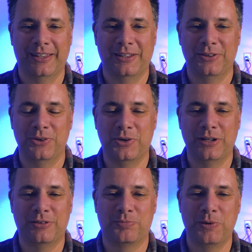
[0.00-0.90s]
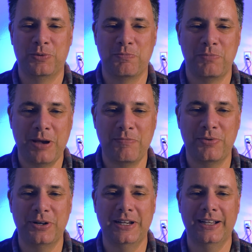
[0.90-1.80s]
you can just be
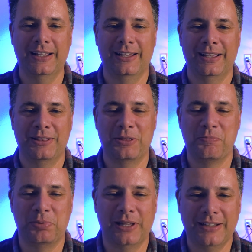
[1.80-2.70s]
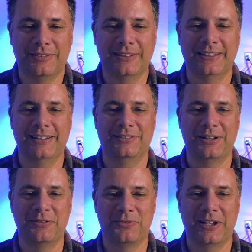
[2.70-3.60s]
remembering the blessings
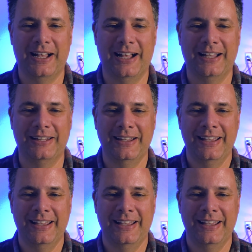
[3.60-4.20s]
of God.